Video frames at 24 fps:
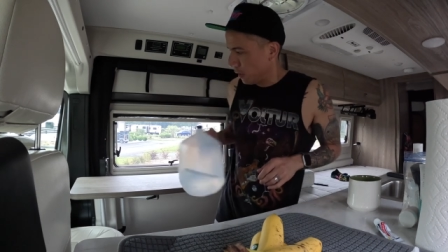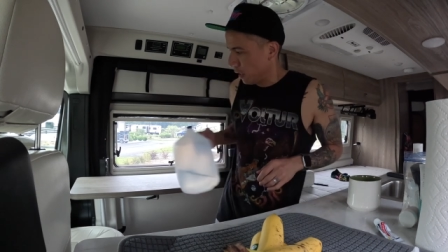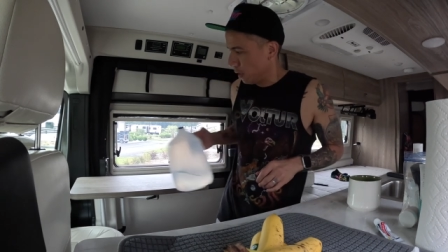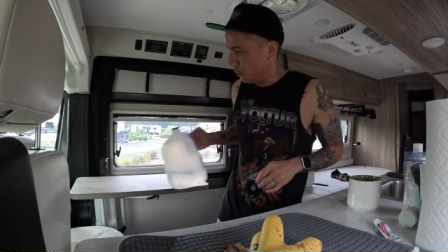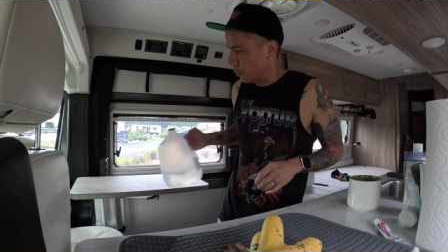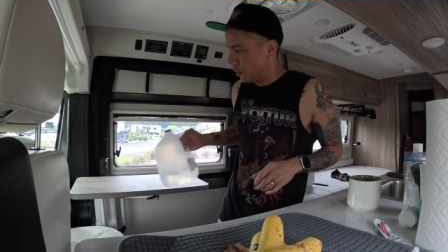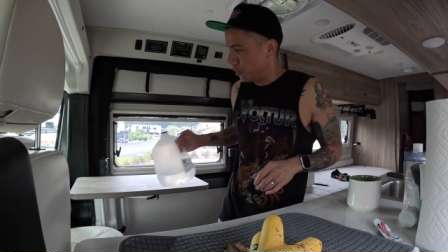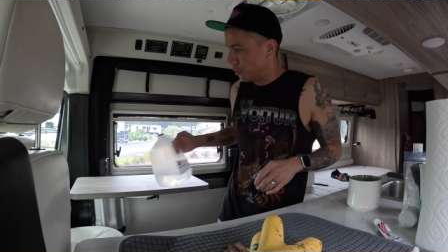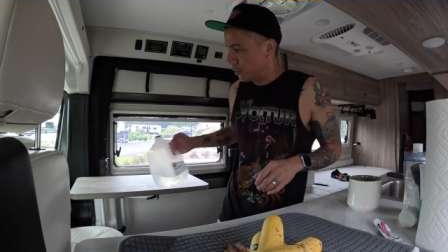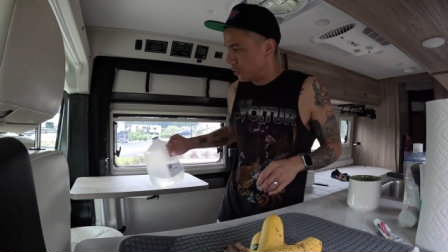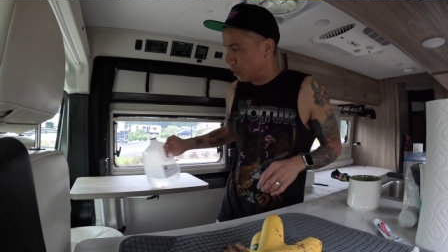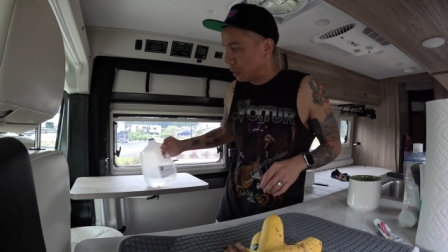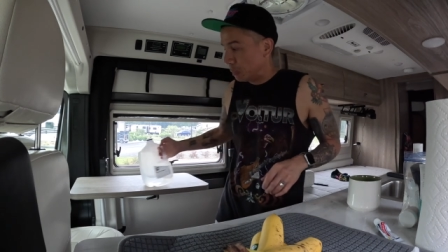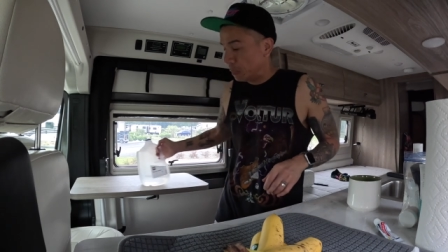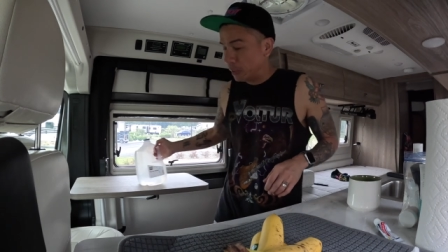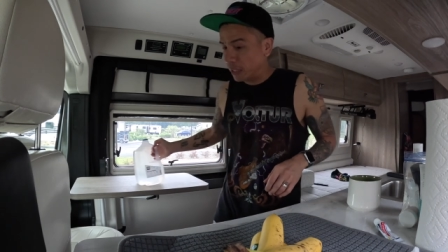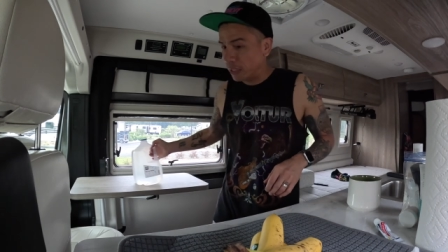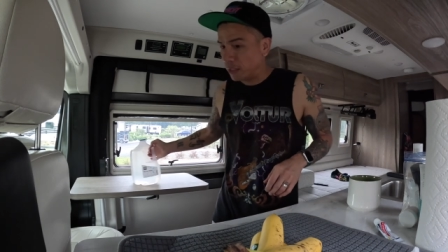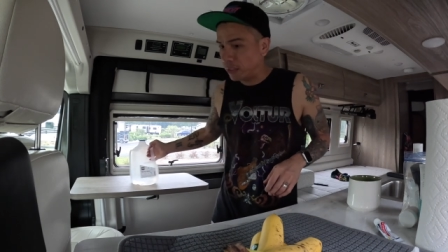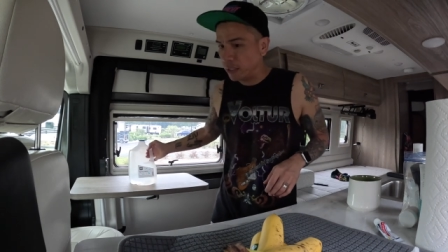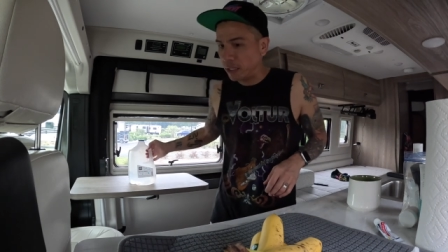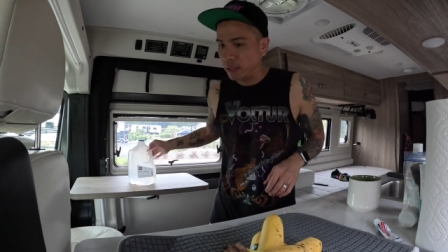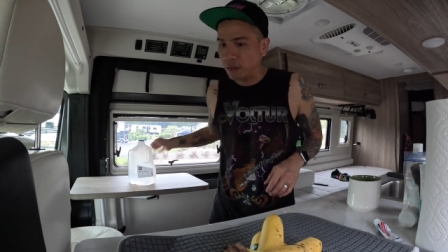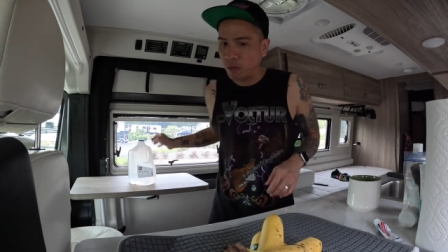I'm
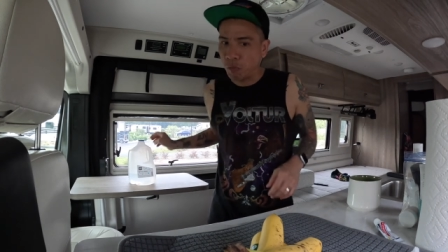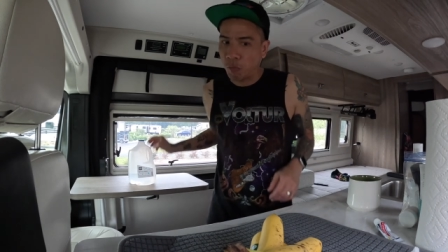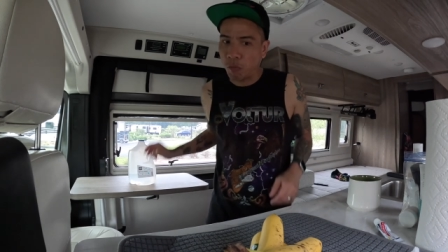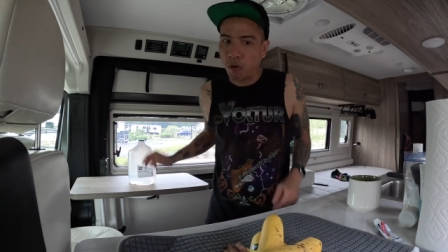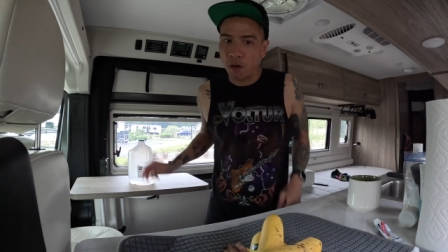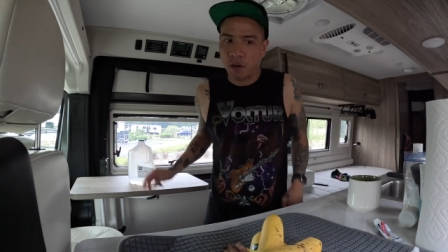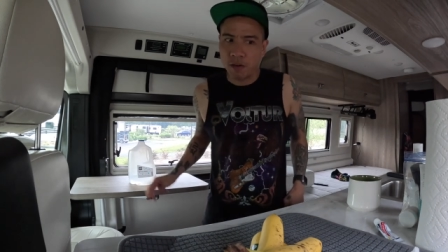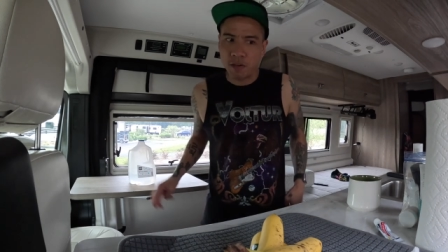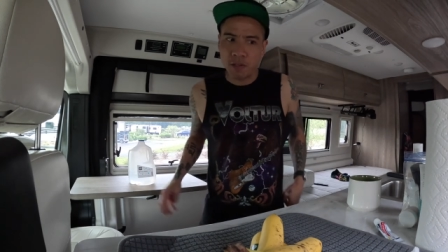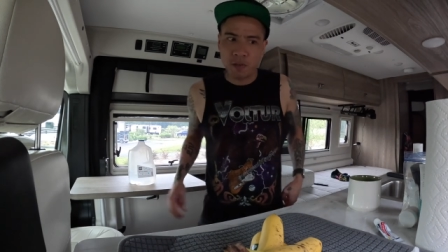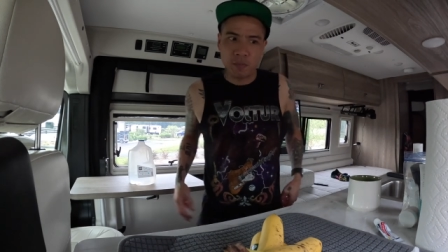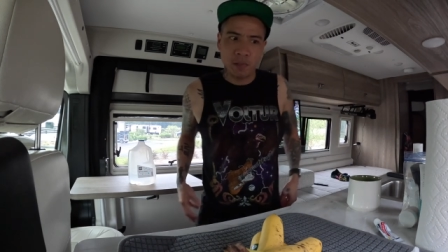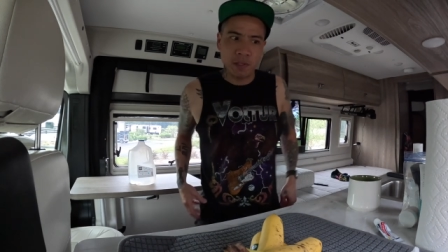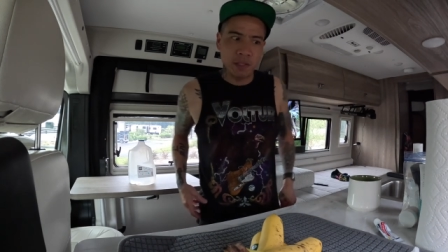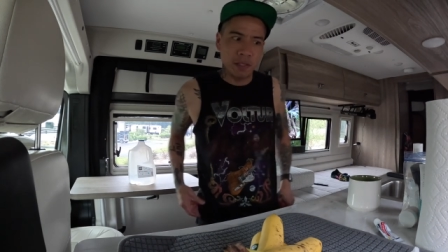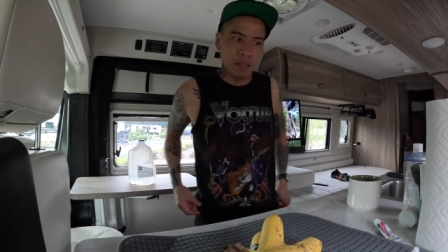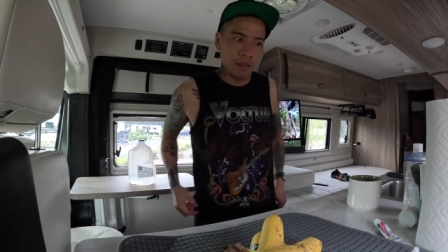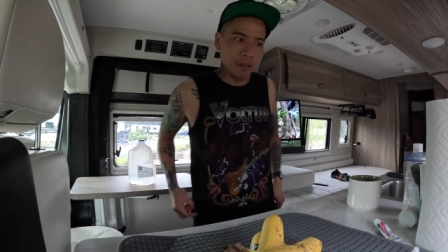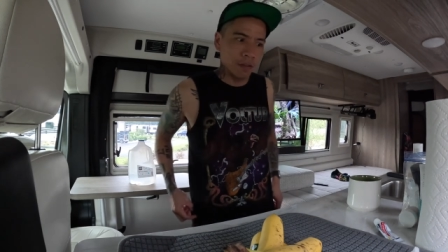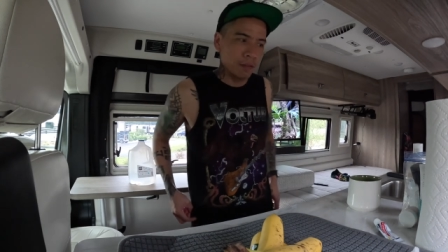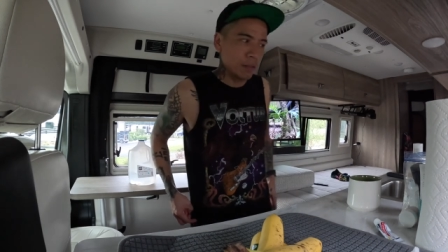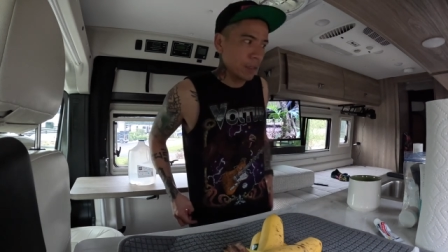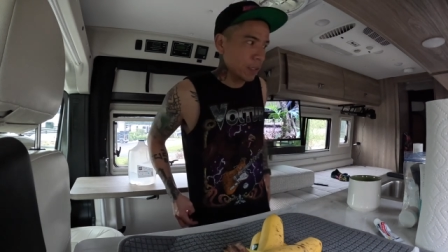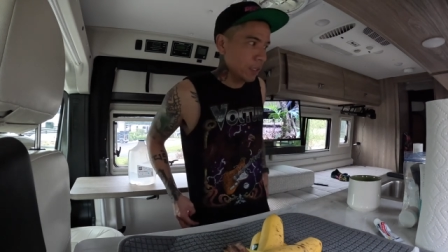assuming that the water's been
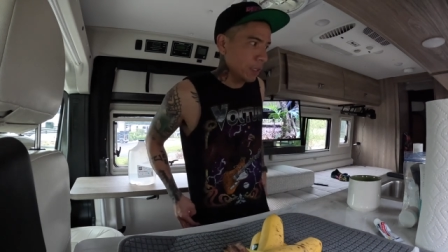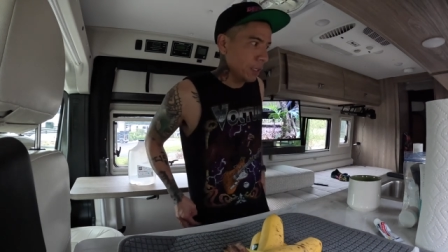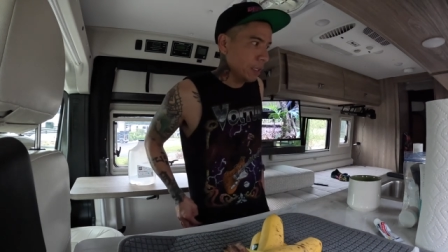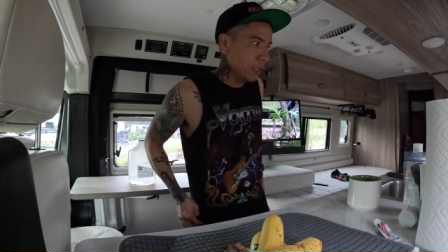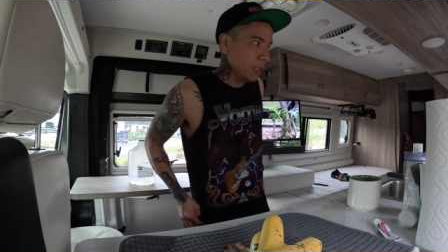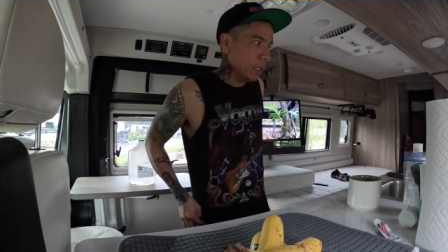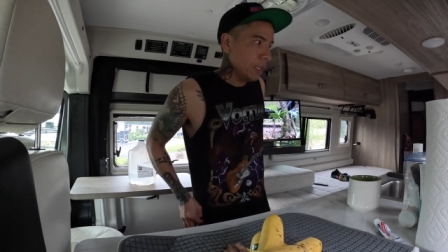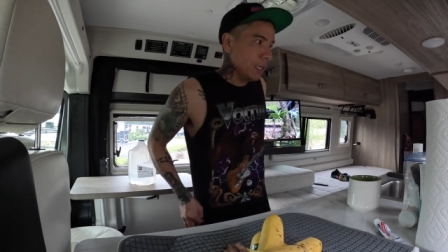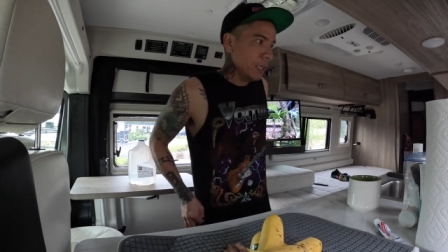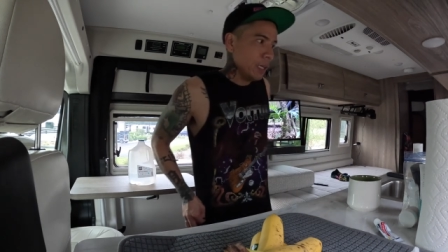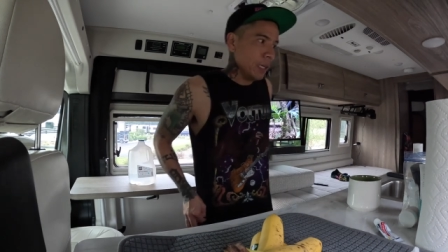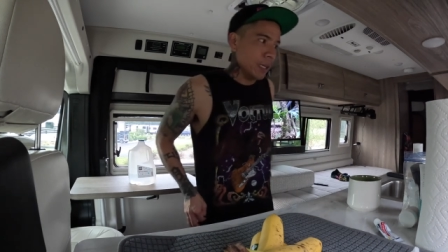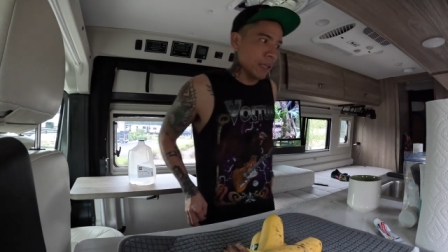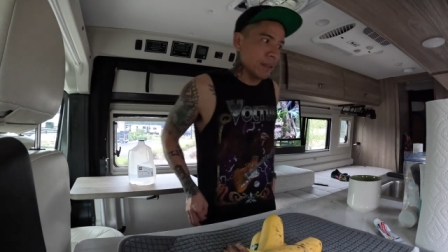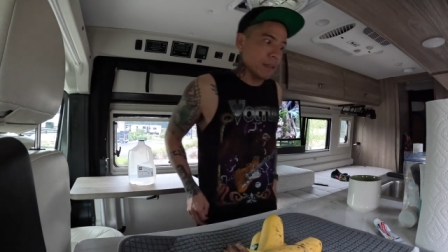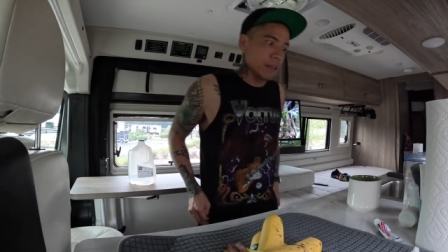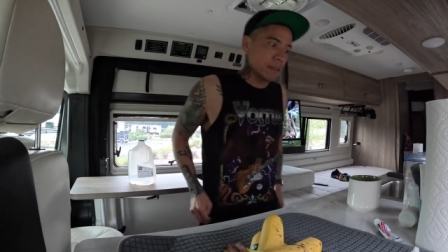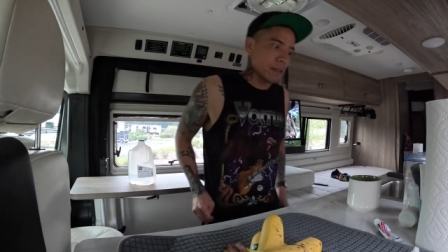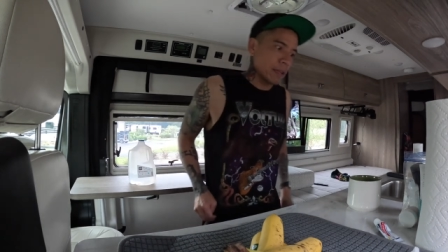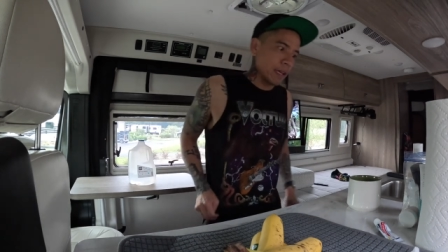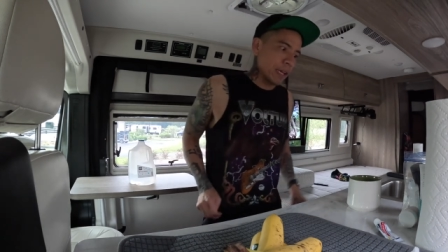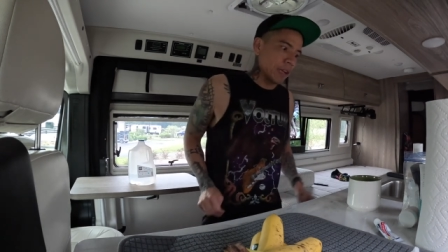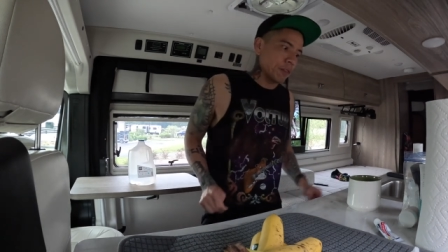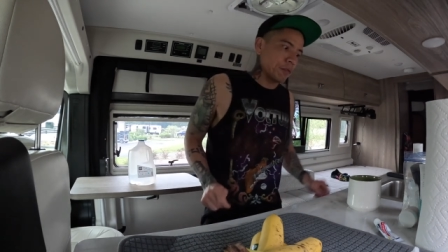in in the
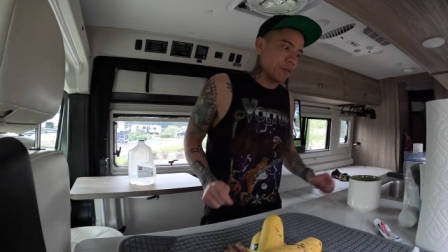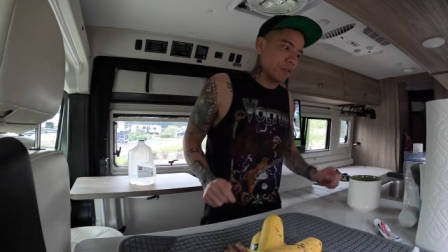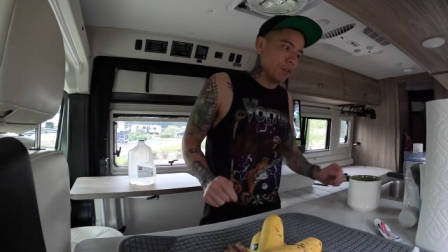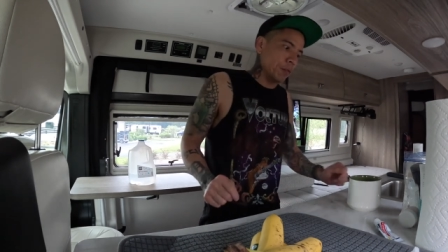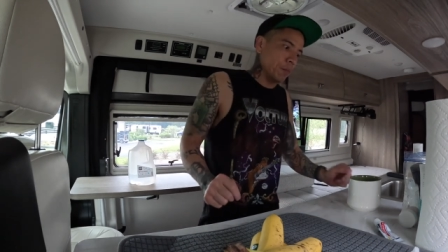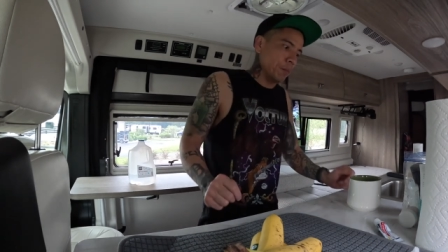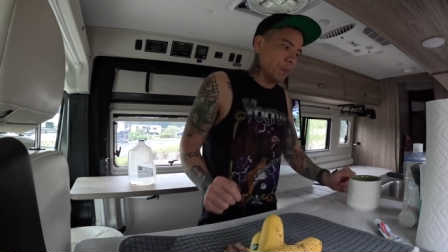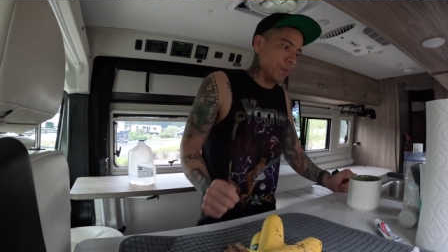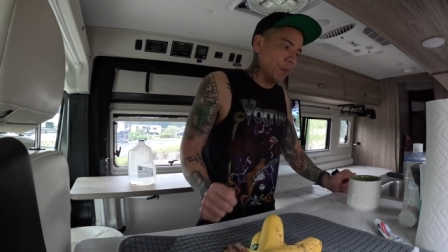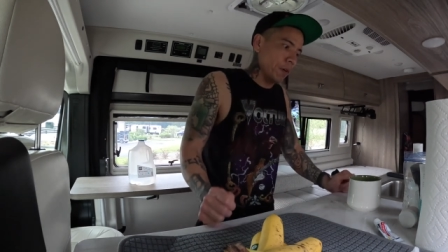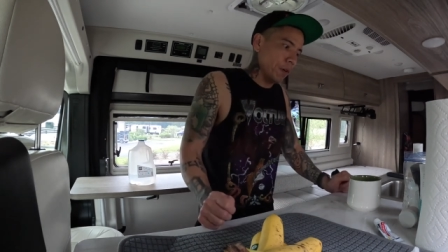tank for